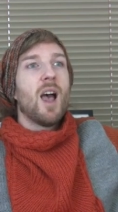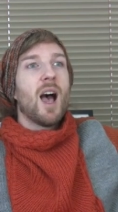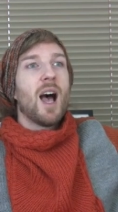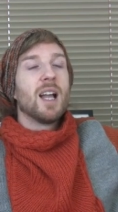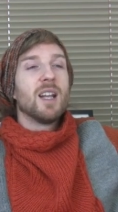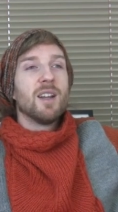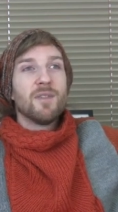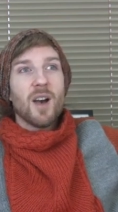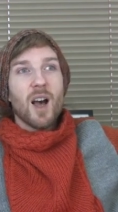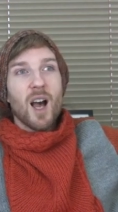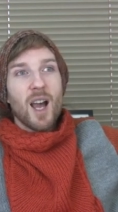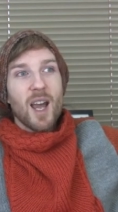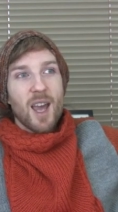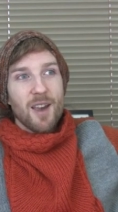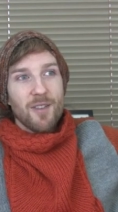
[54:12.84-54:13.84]
And if
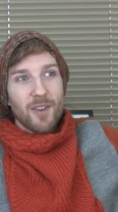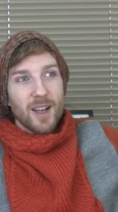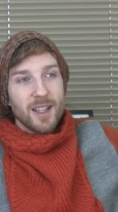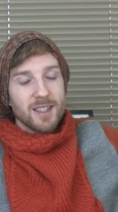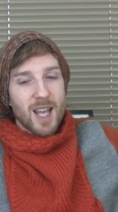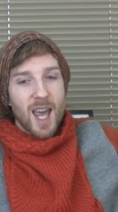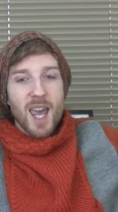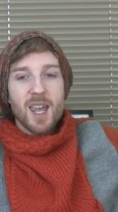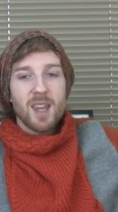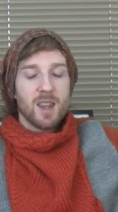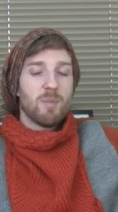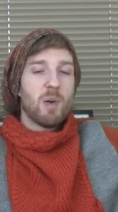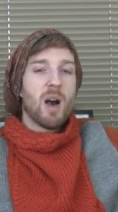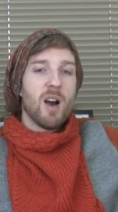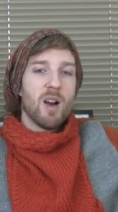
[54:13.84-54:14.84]
I take
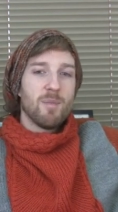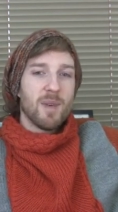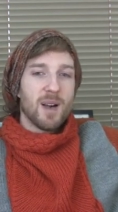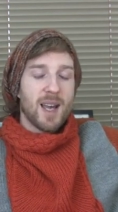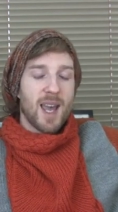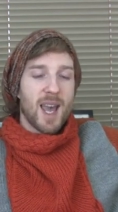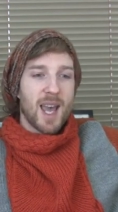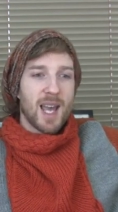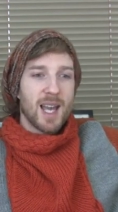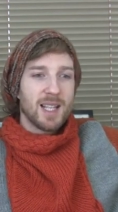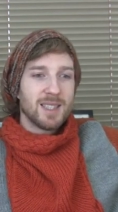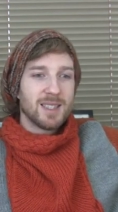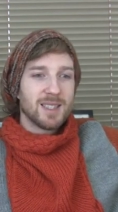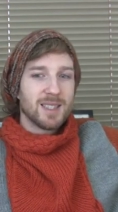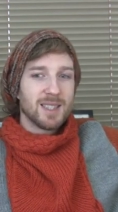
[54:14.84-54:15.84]
the part of my
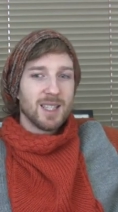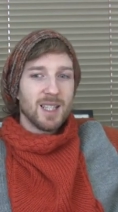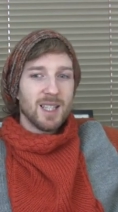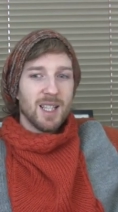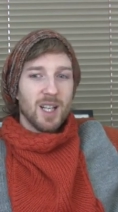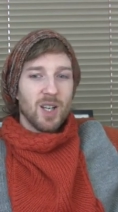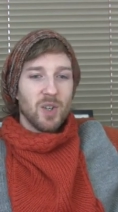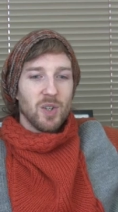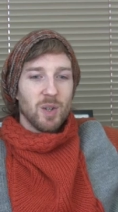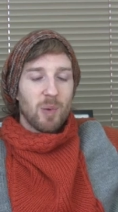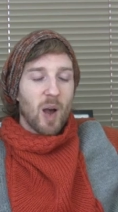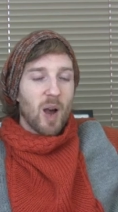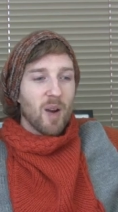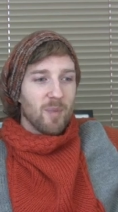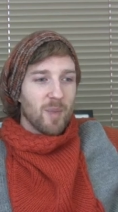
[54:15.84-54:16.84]
head, or the
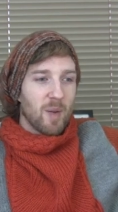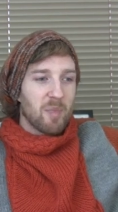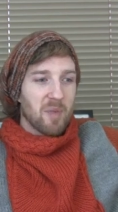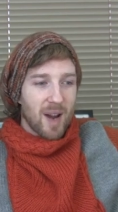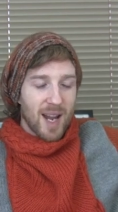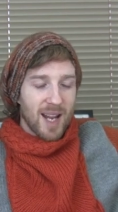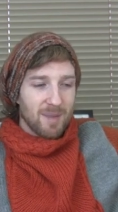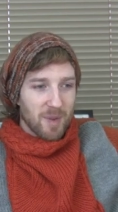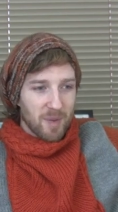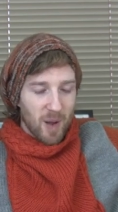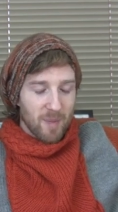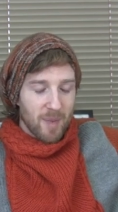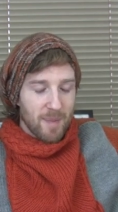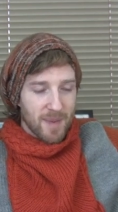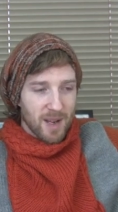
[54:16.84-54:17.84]
part of my brain, the
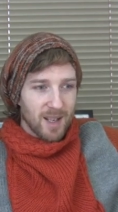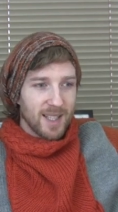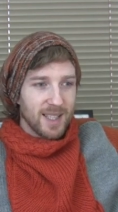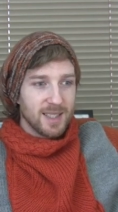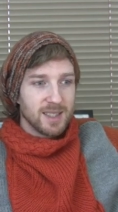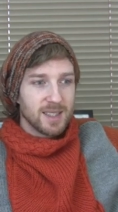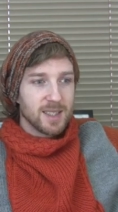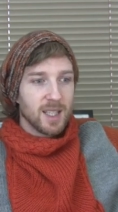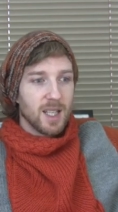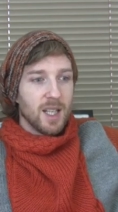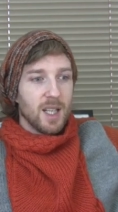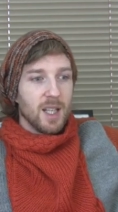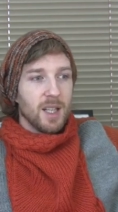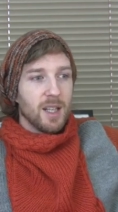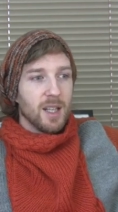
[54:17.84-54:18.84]
part of my mind,
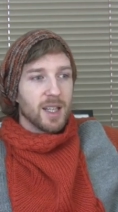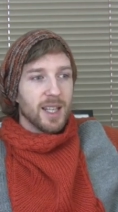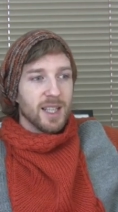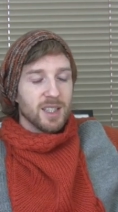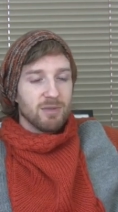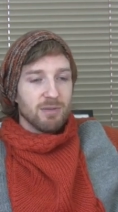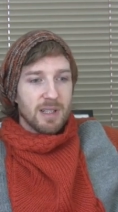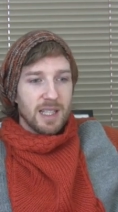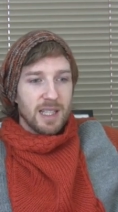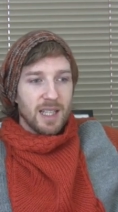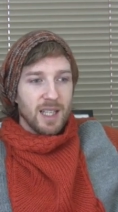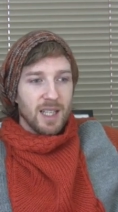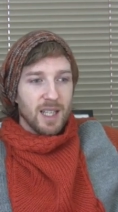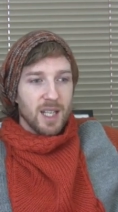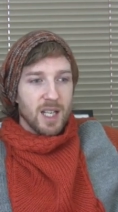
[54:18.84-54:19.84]
that gets
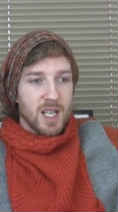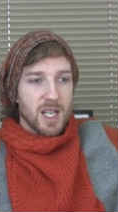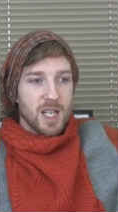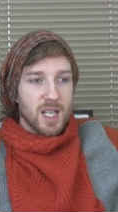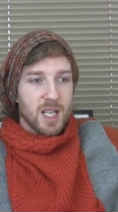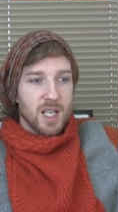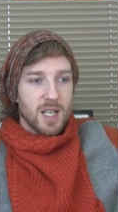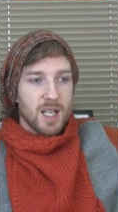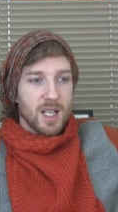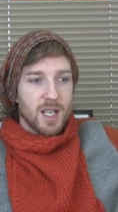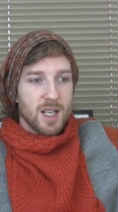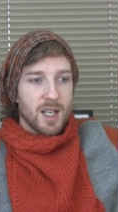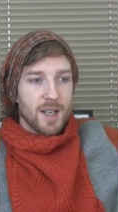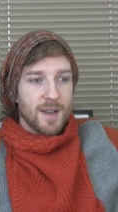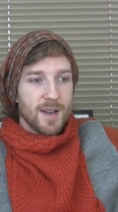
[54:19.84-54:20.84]
really
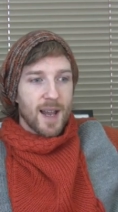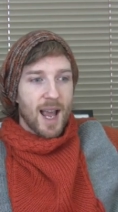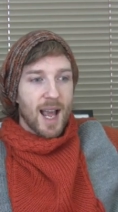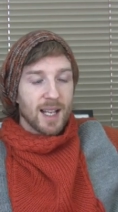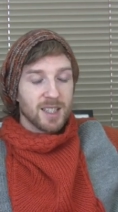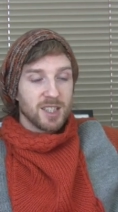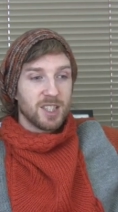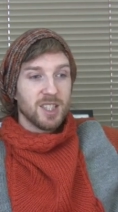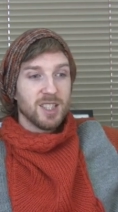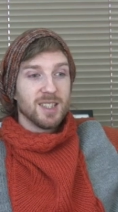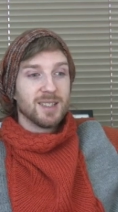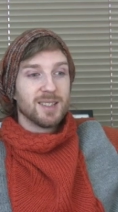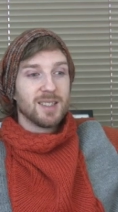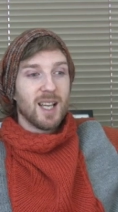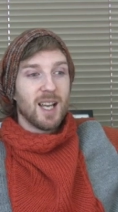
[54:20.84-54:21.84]

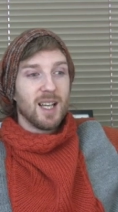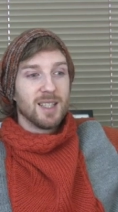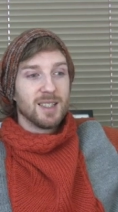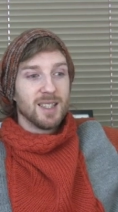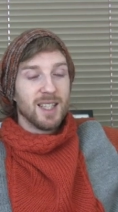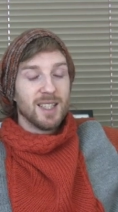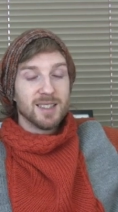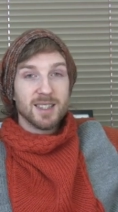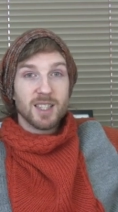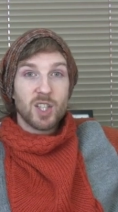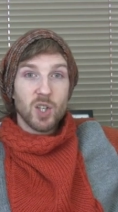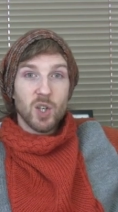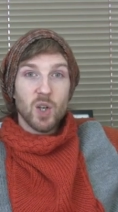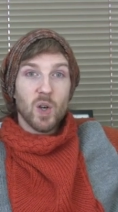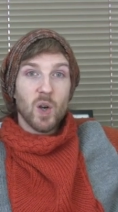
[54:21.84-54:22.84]
anxious and
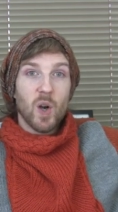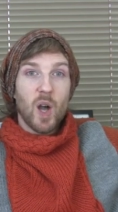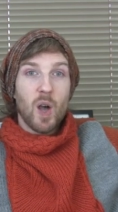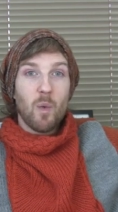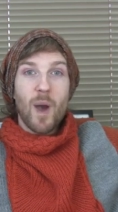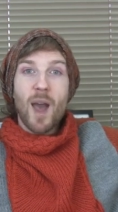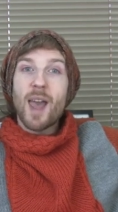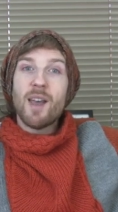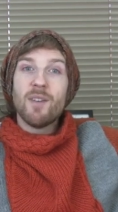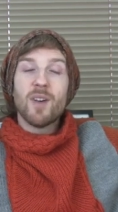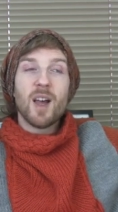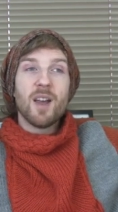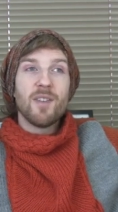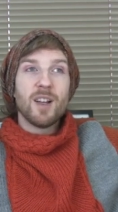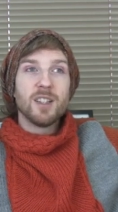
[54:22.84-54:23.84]
insecure away, if
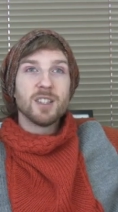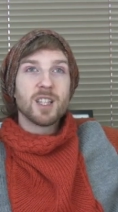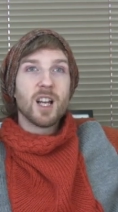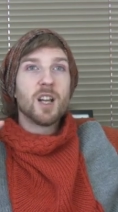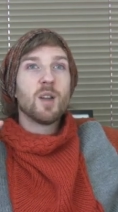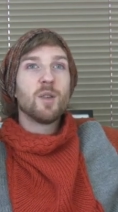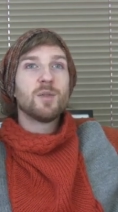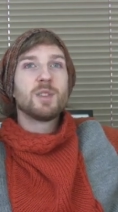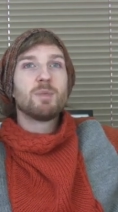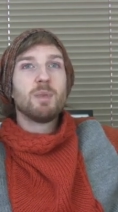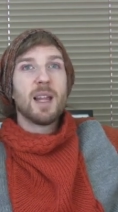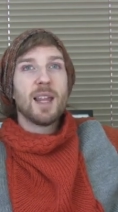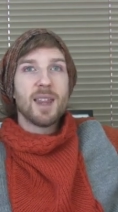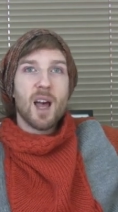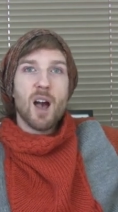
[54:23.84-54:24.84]
I just kind of
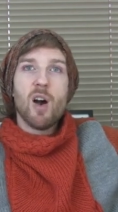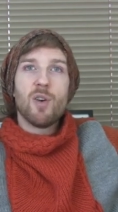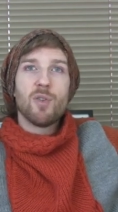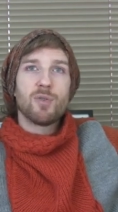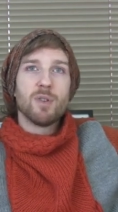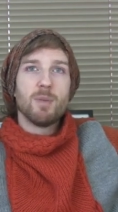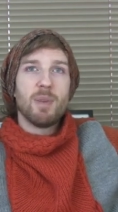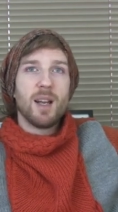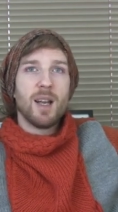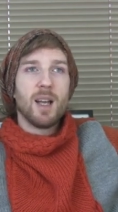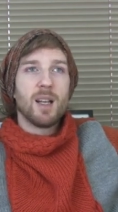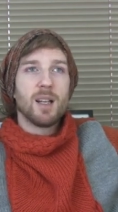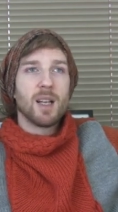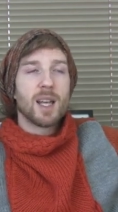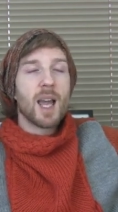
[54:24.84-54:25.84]
split that off for a bit,
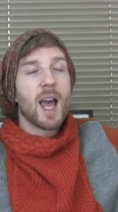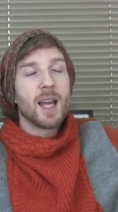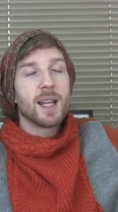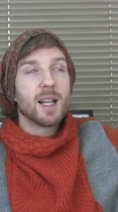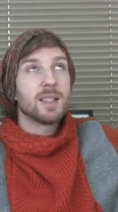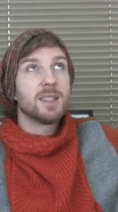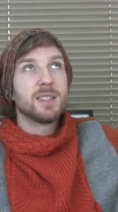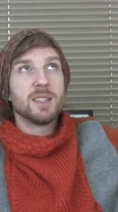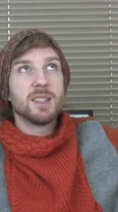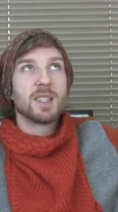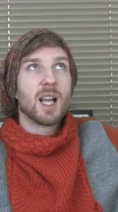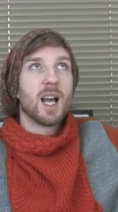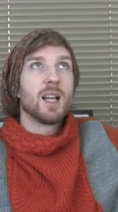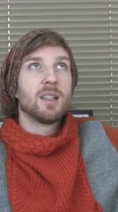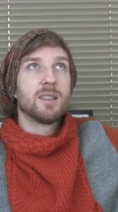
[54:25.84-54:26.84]
and I can kind of do
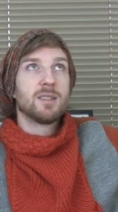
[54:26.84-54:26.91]
that